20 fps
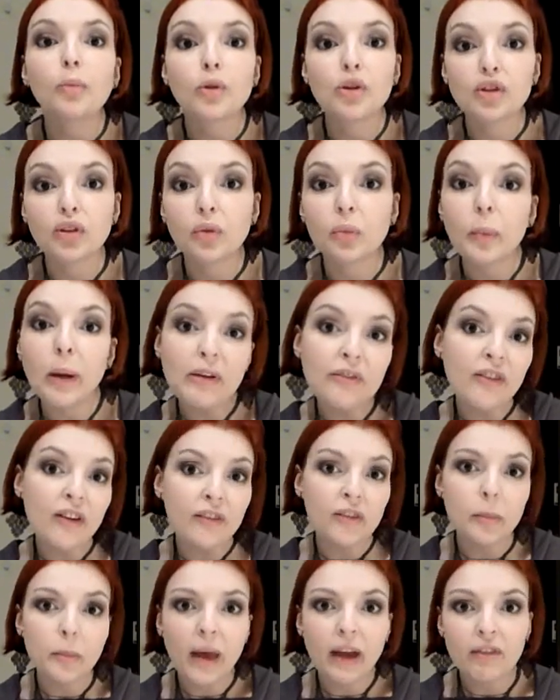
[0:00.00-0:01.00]
which is my
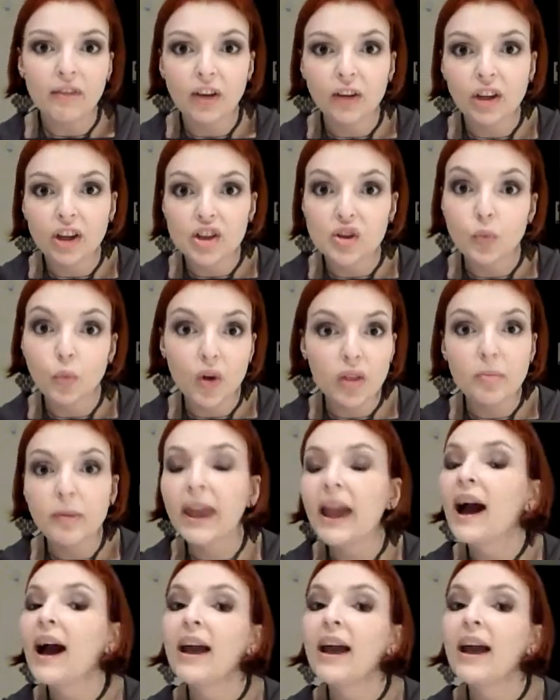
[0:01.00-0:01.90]
favorite MAC foundation, with me.